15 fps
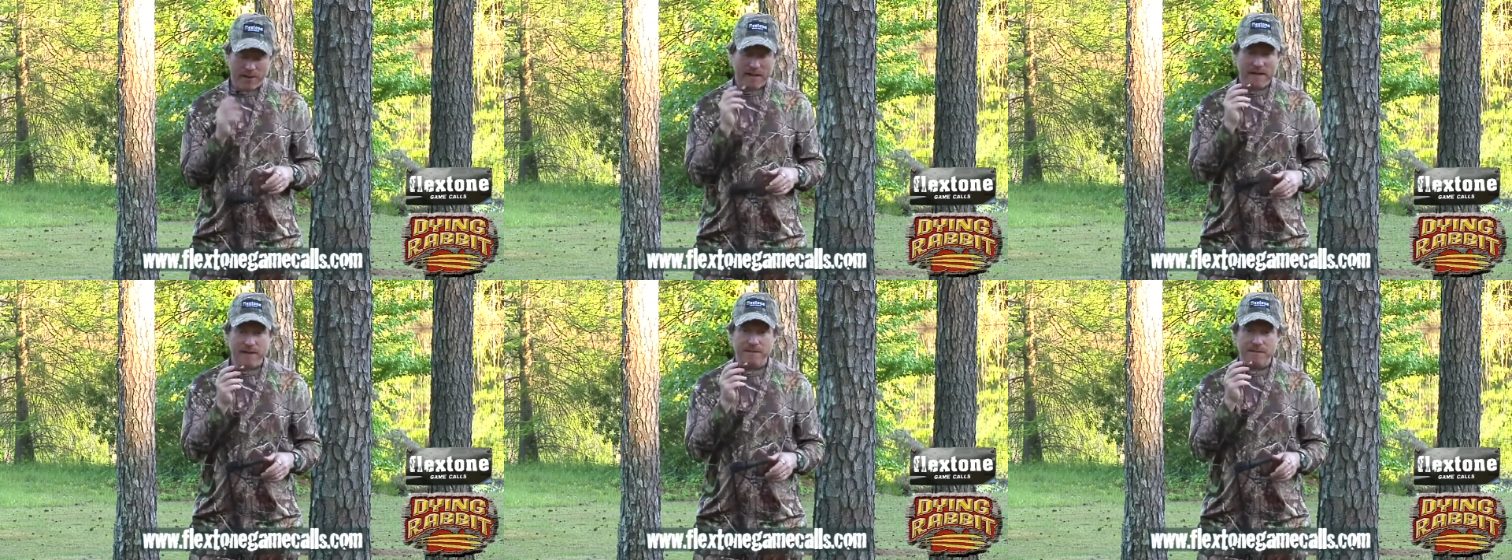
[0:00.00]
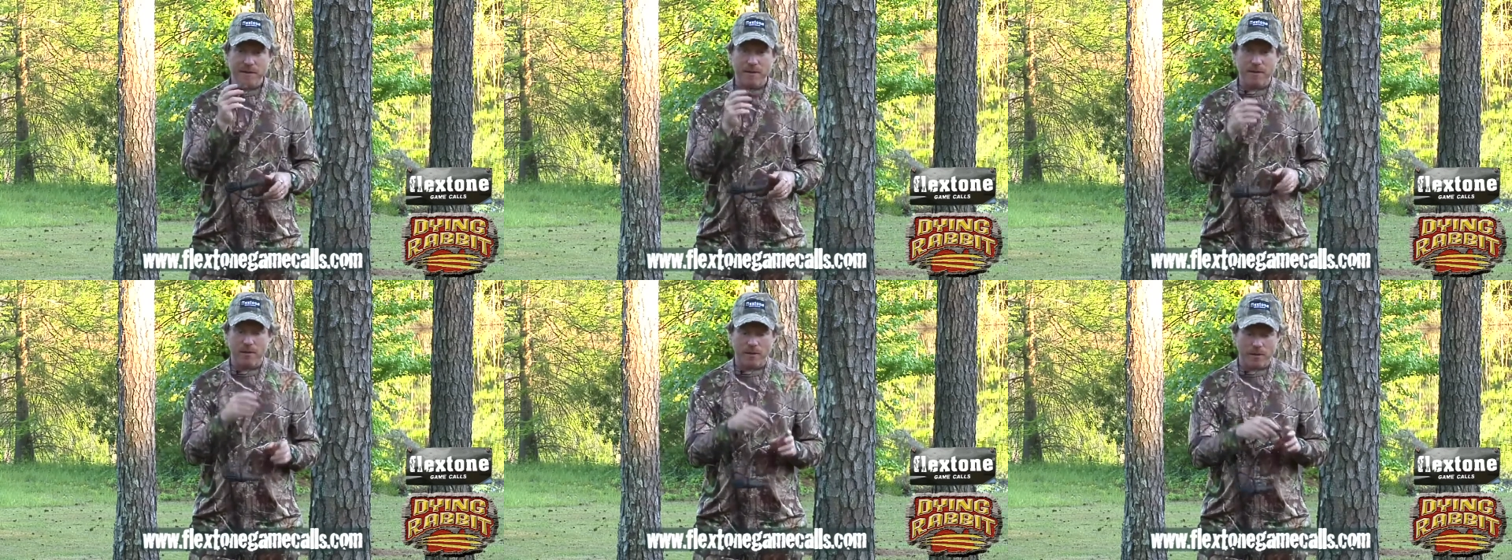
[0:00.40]
easy
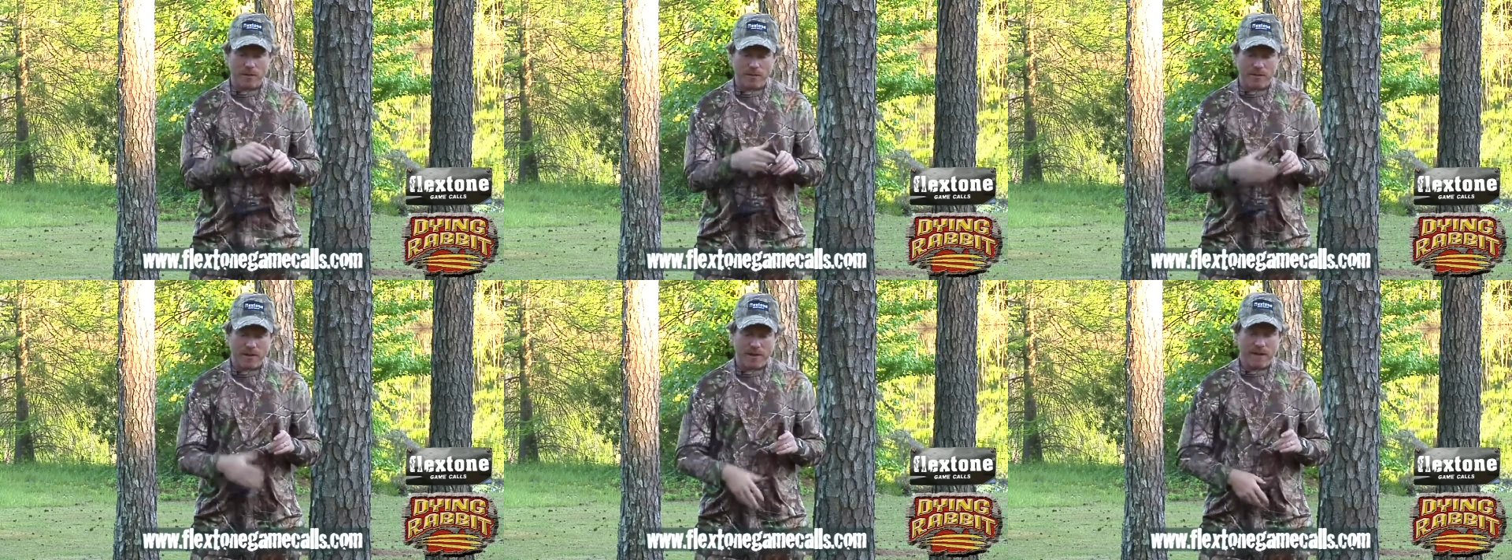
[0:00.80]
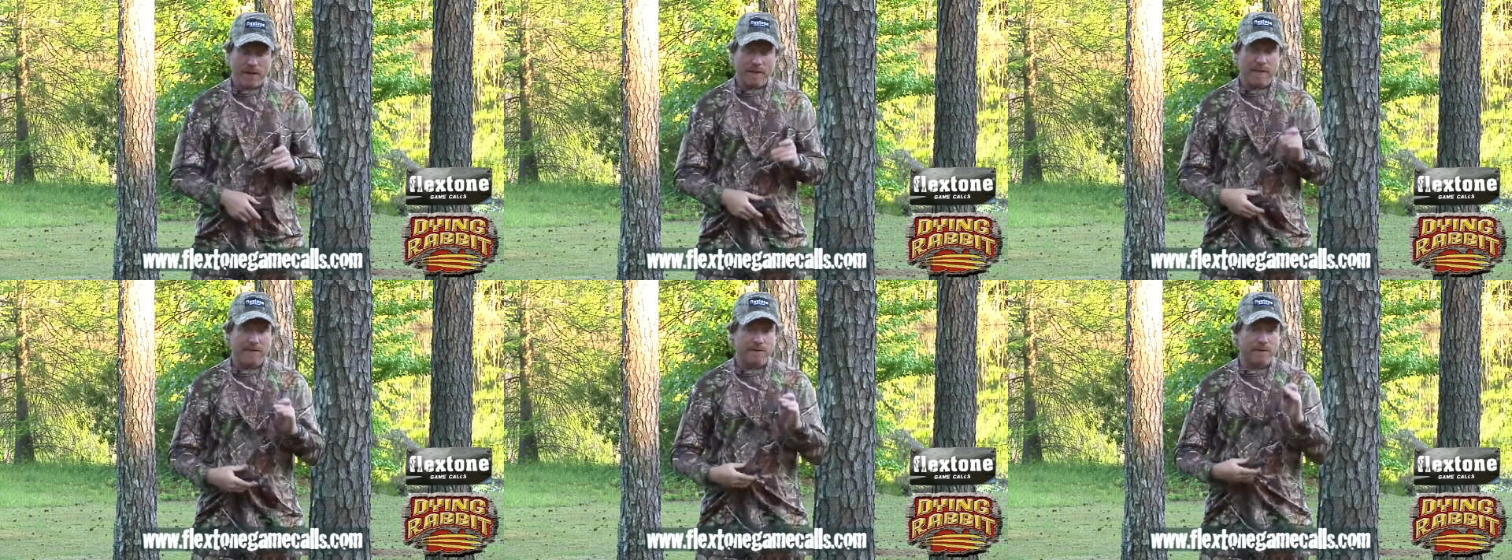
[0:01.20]
to use,
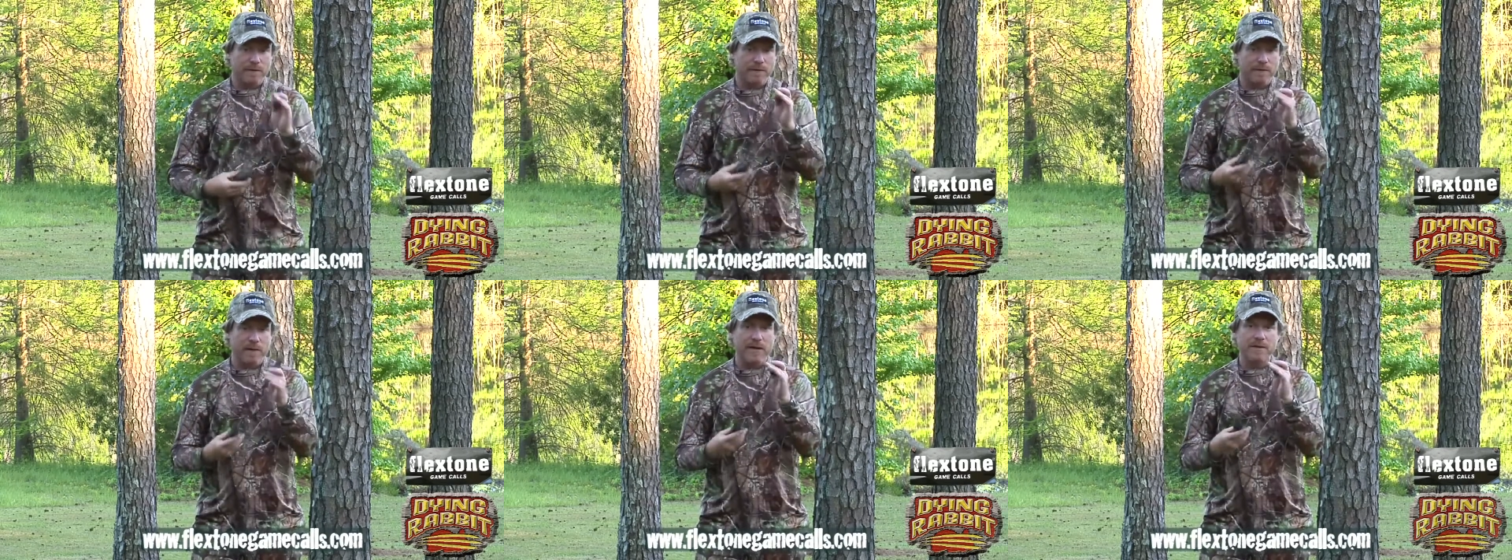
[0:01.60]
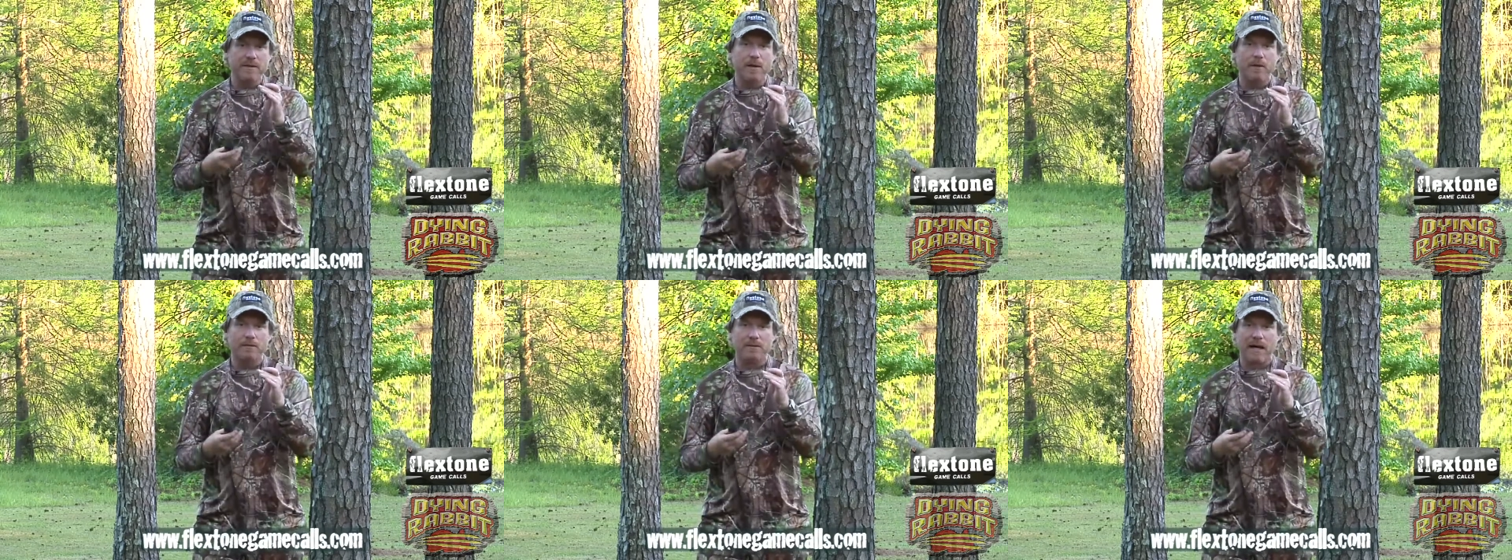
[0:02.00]
and that's the
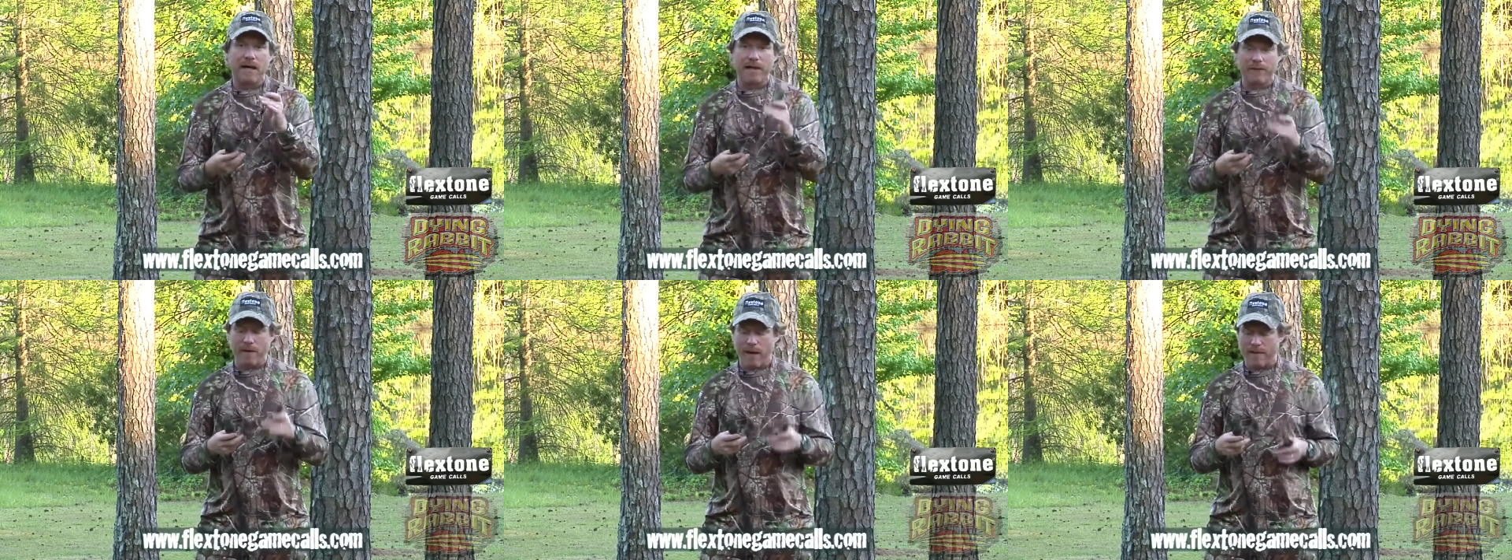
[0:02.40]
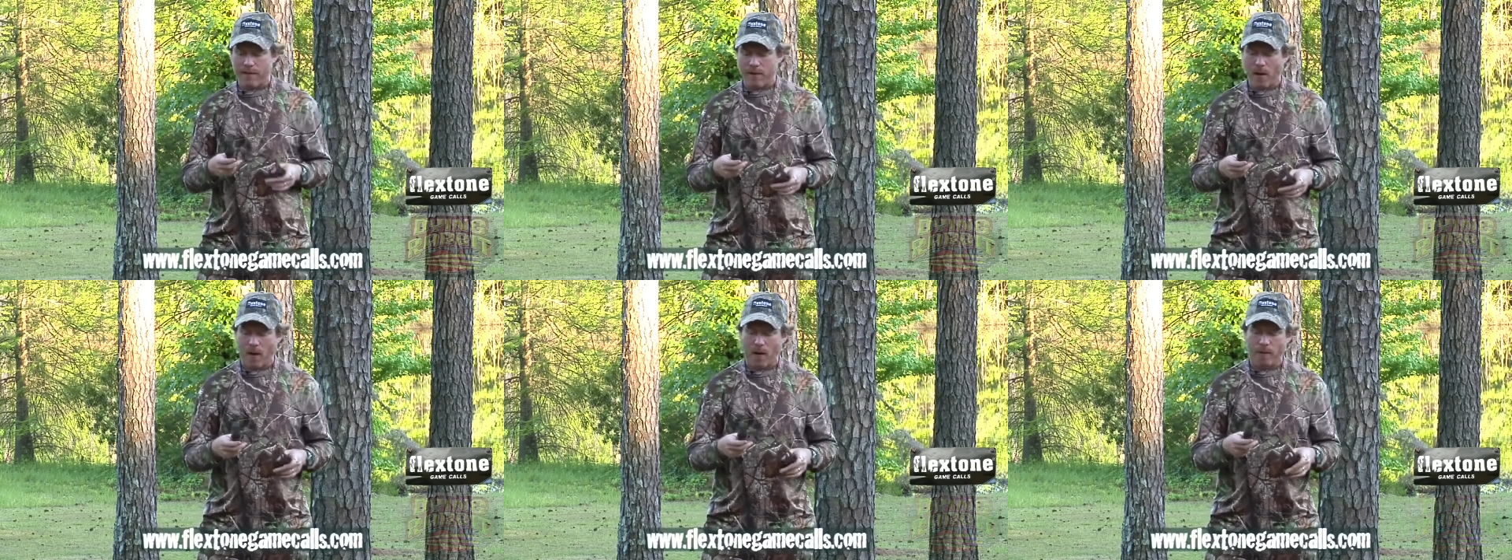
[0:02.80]
FlexTone Dying Rabbit
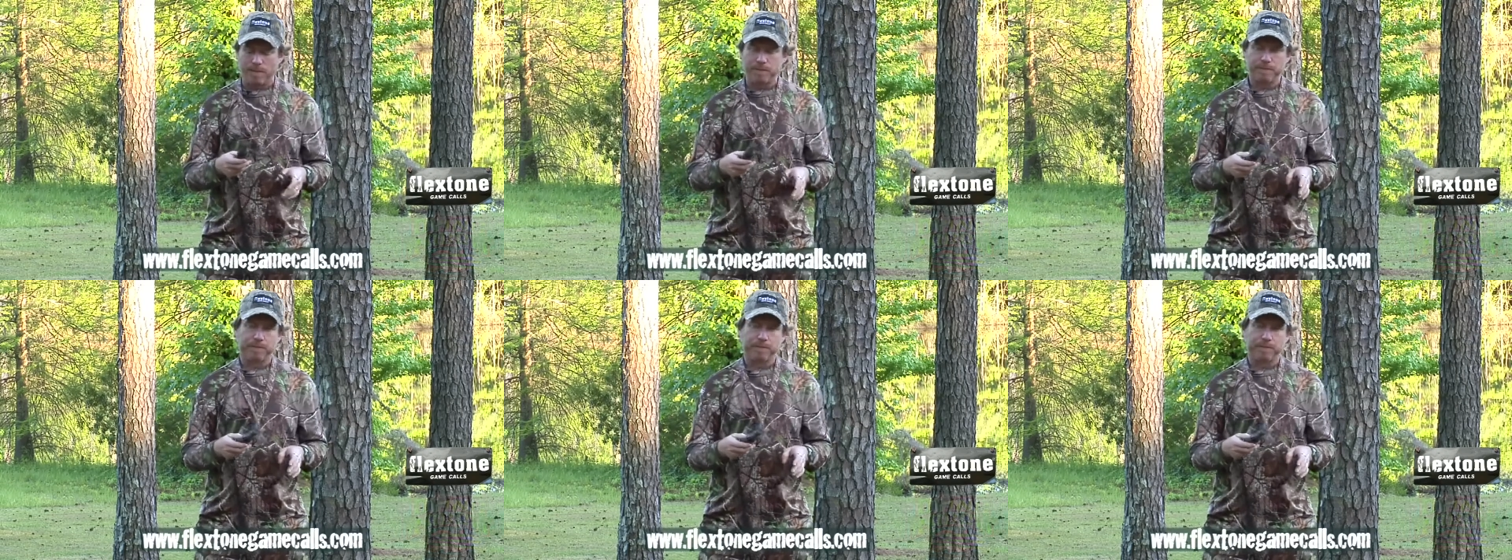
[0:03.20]
call.